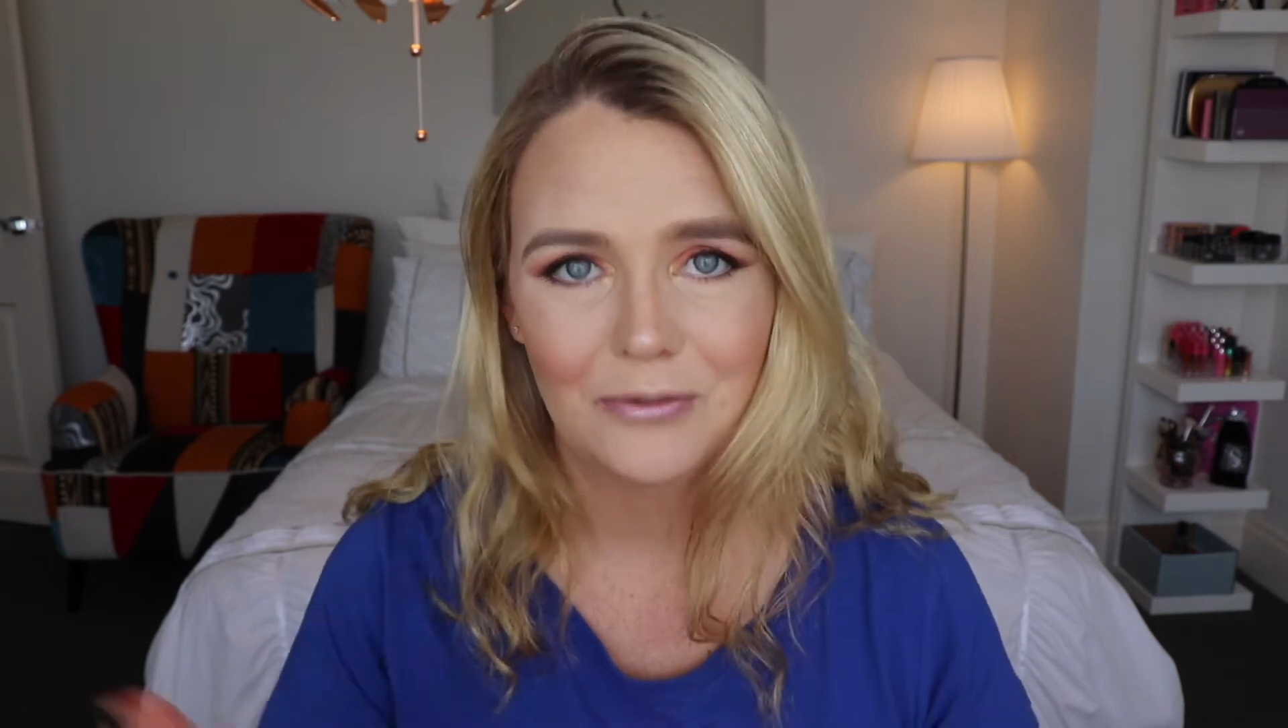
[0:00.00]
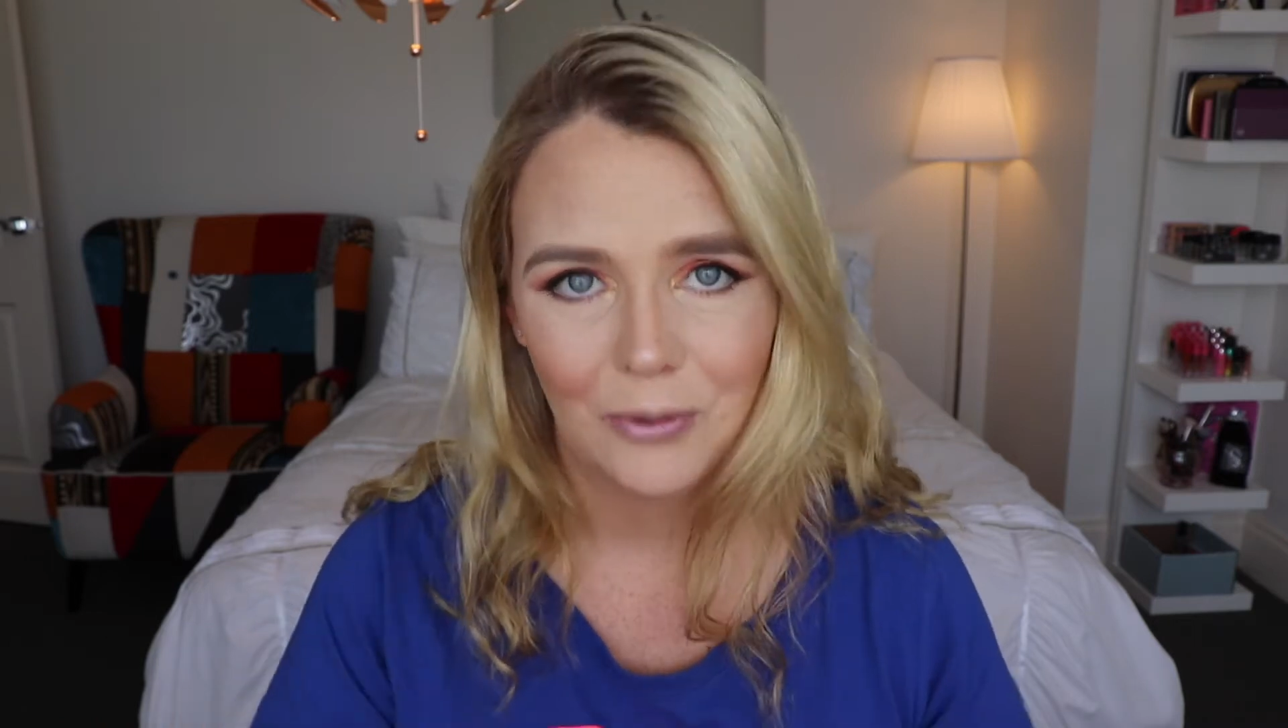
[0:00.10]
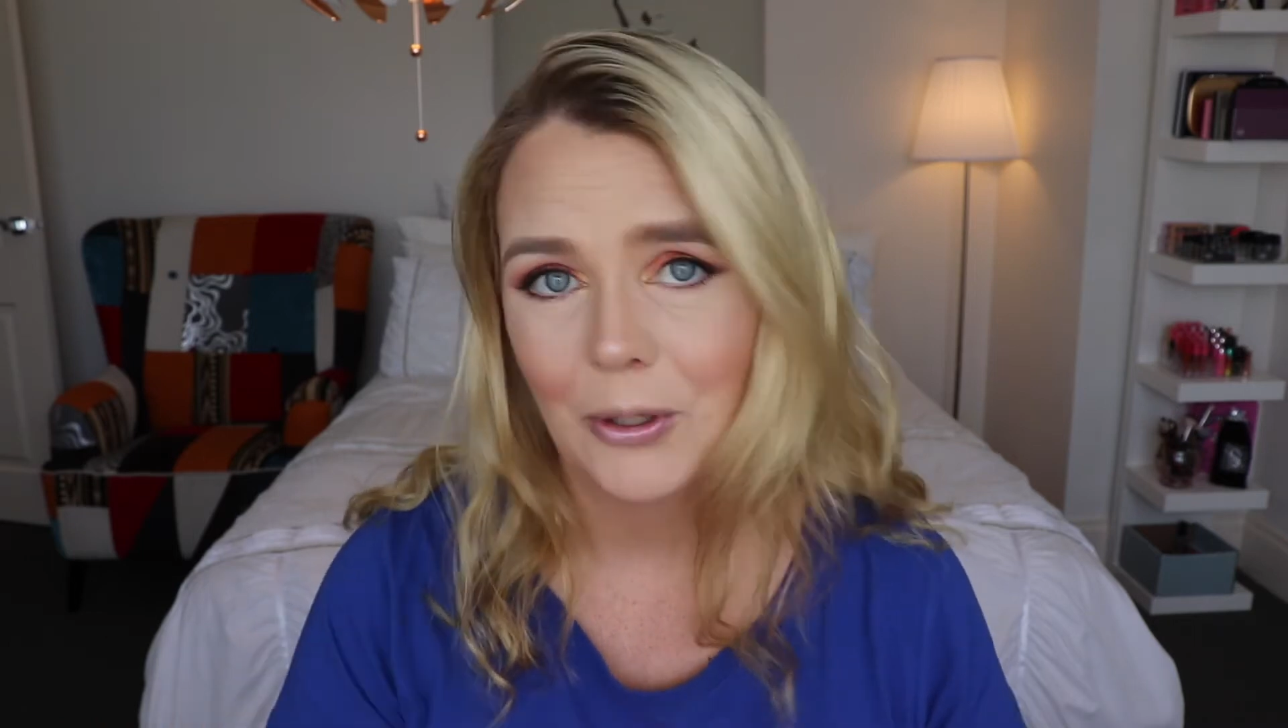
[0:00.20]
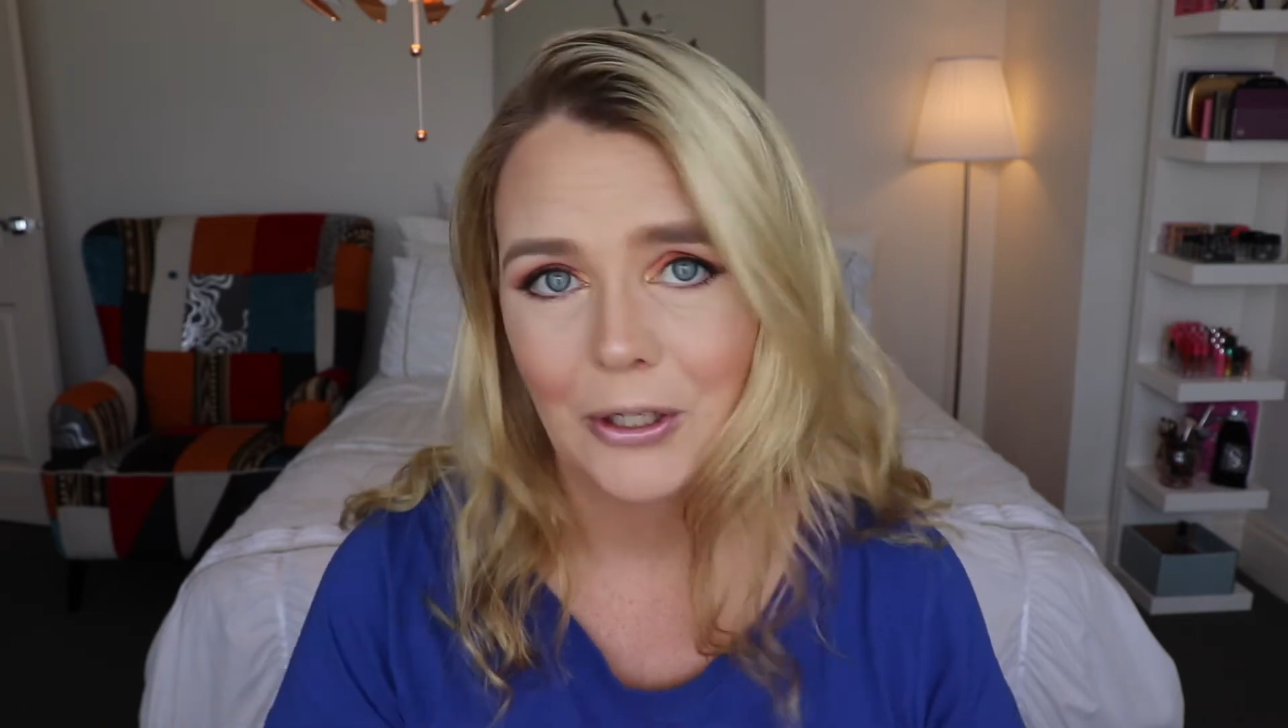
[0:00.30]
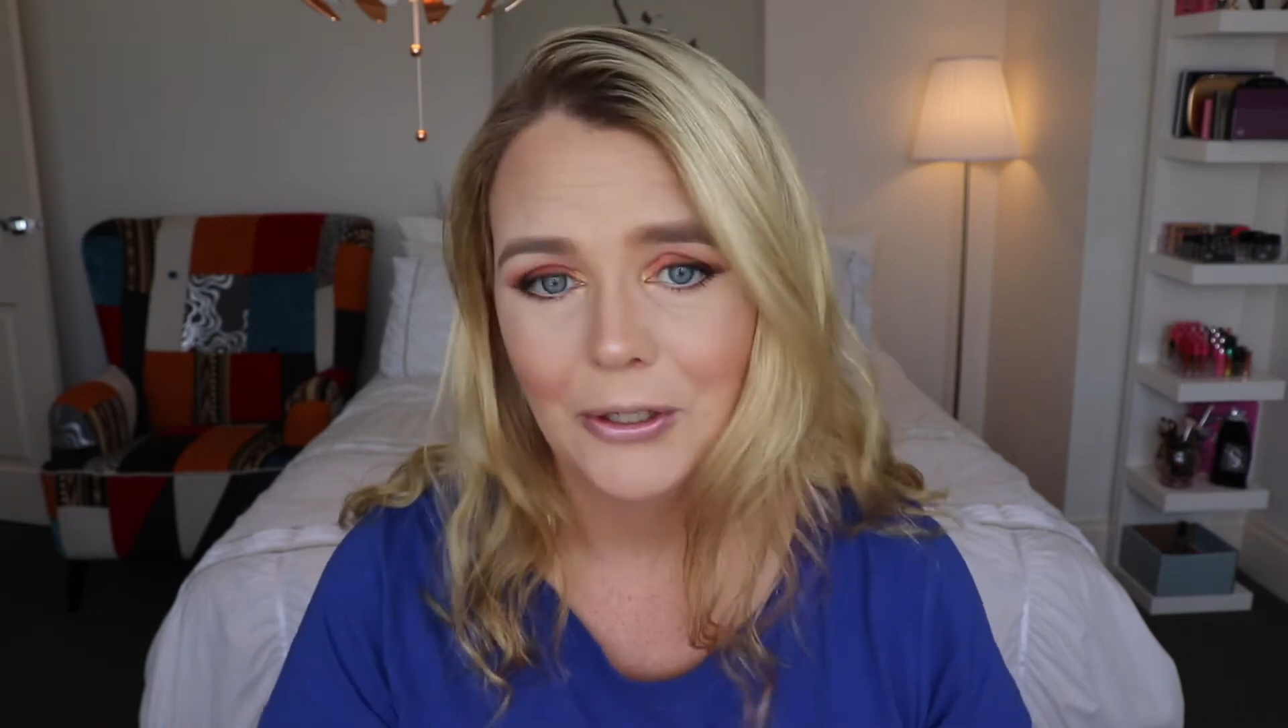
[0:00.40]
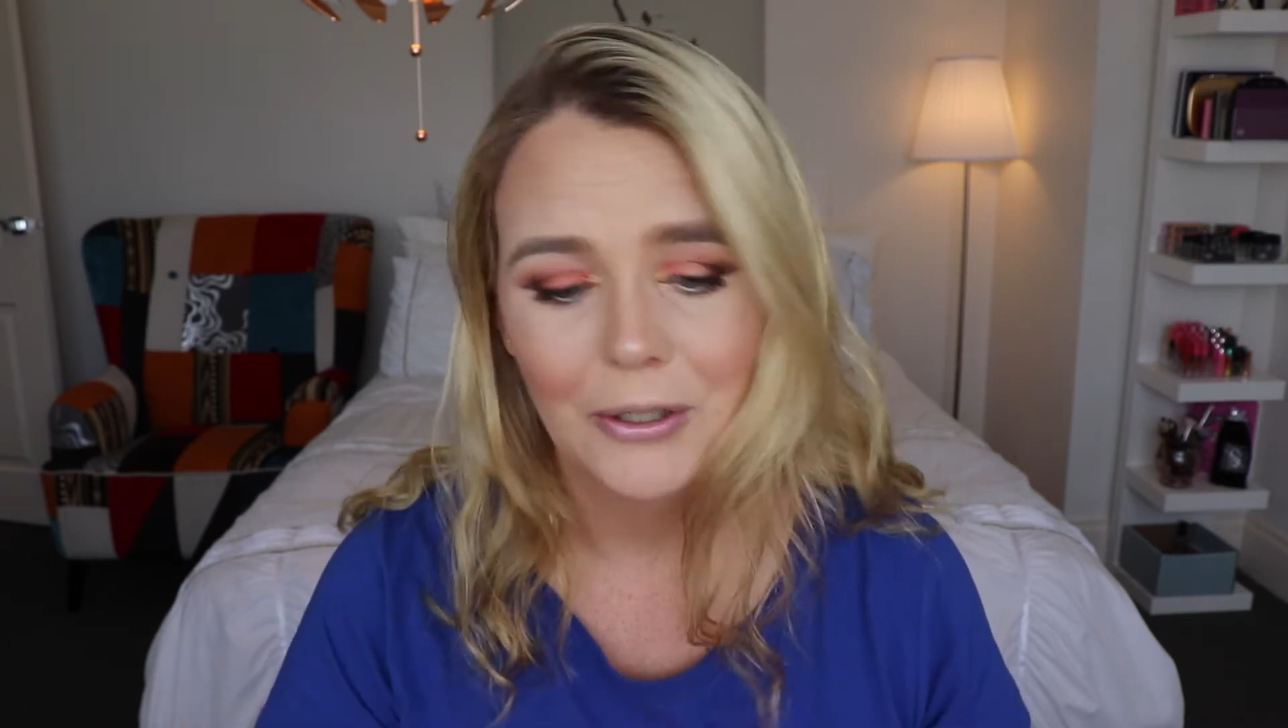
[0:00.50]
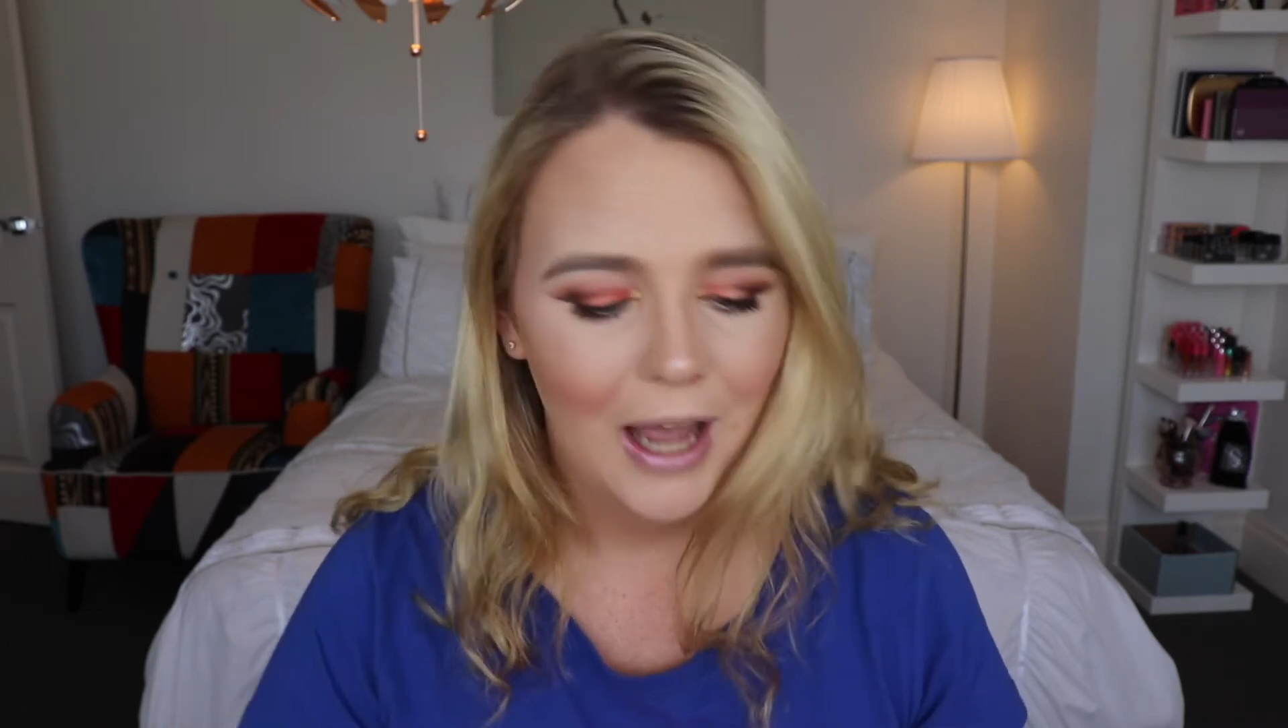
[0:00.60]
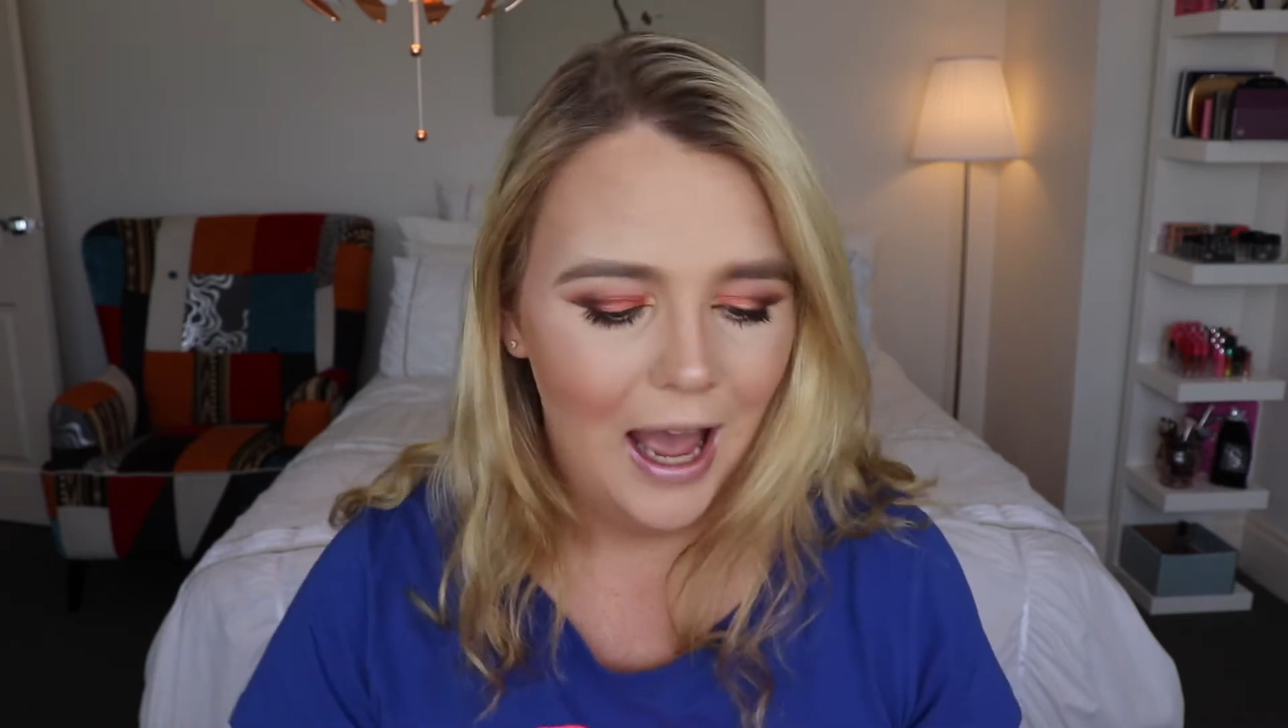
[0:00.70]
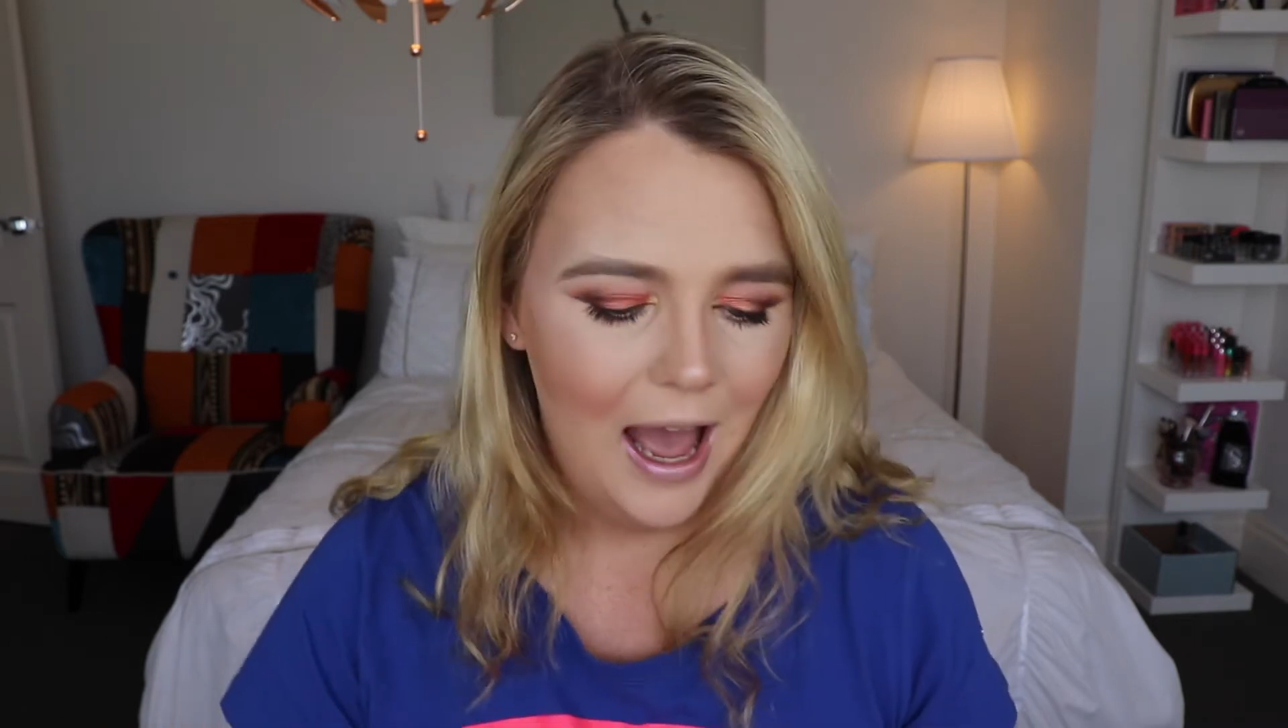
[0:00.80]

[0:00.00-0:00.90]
for you.